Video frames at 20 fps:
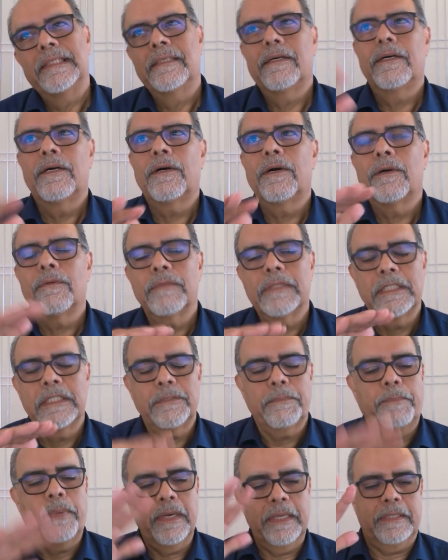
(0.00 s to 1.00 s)
Oh, let's
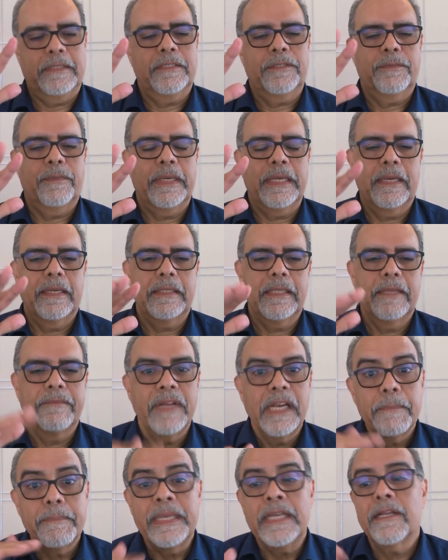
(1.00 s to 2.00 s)
put it this way:
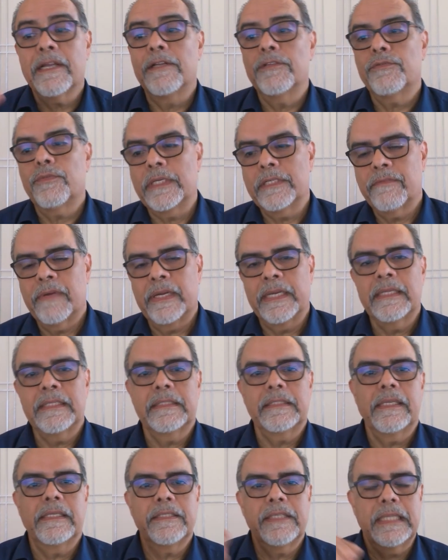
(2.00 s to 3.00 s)
developing countries, right,
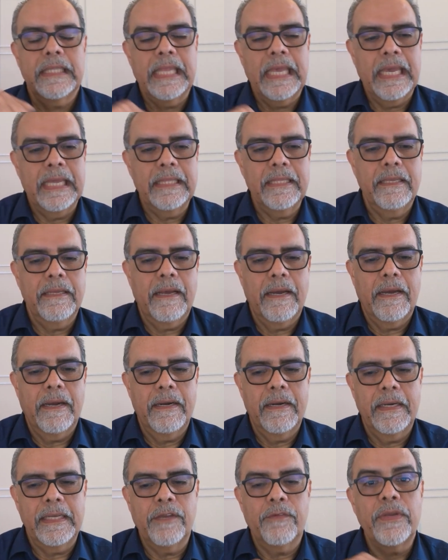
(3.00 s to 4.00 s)
that
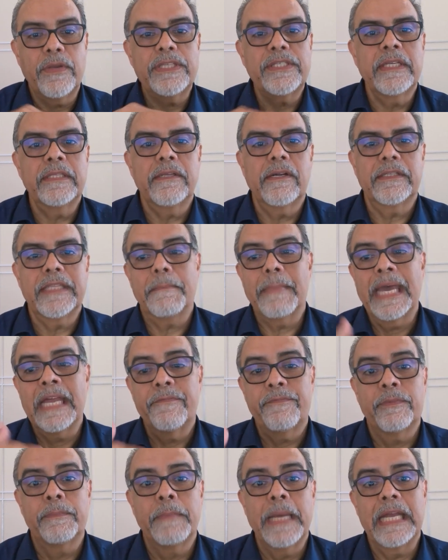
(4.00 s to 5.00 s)
are increasing their
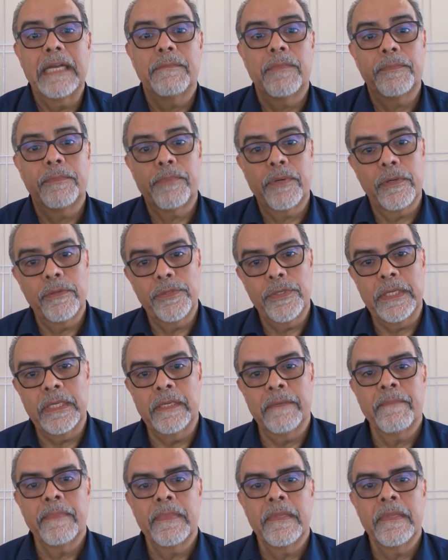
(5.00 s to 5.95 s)
demand from animal protein.